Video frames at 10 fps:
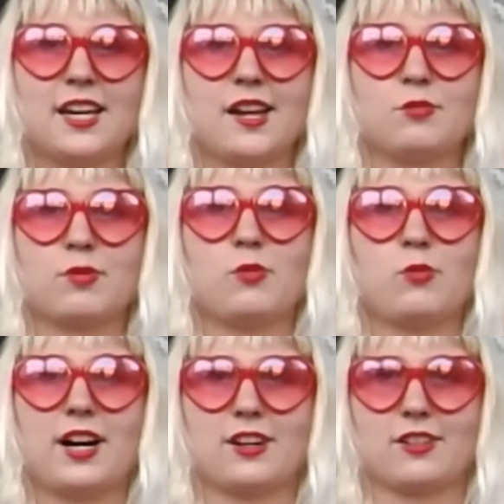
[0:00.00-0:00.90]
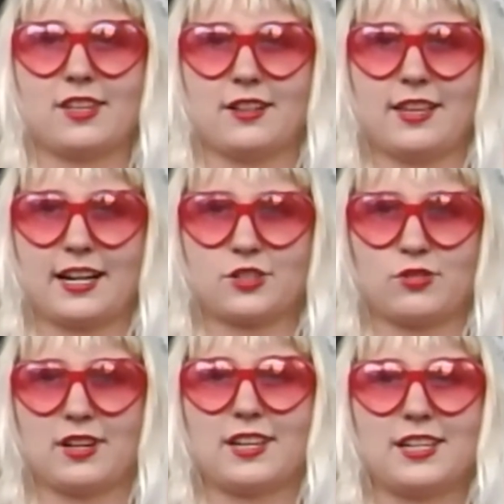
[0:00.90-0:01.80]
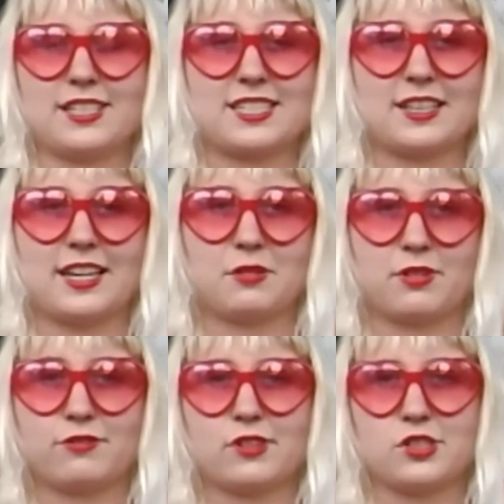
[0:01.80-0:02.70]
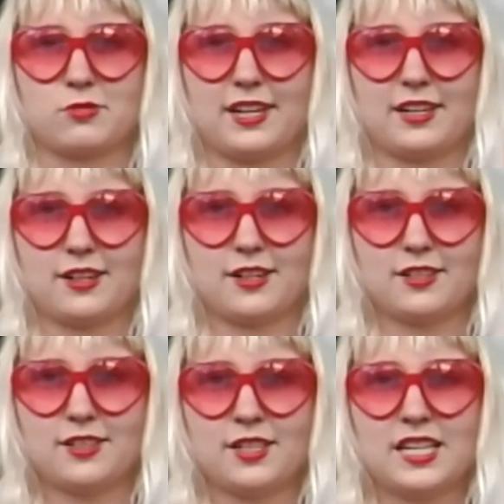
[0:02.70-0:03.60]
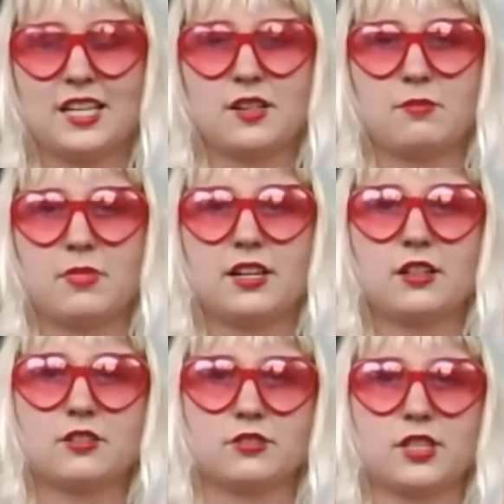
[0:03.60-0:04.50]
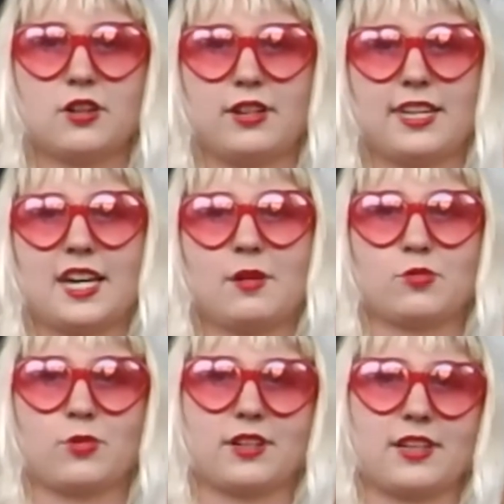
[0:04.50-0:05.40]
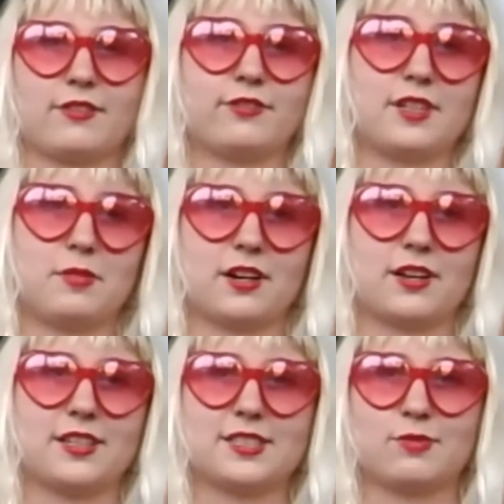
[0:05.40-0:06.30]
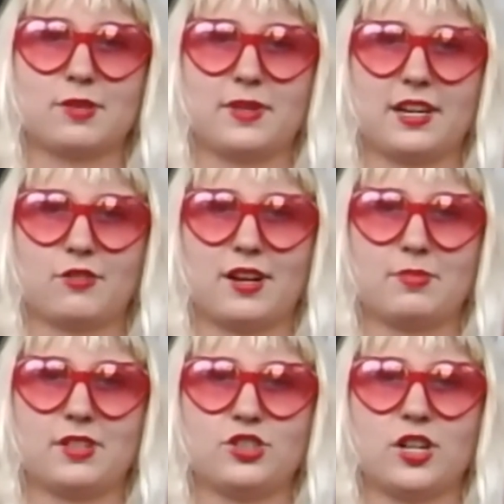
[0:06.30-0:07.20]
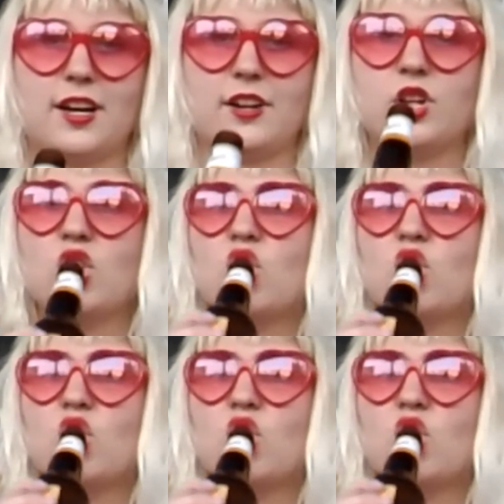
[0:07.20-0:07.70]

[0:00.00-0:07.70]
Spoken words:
and rewire the electric and insulate a refrigerator. My Uncle Tony kept working flea markets with my Grandpa John.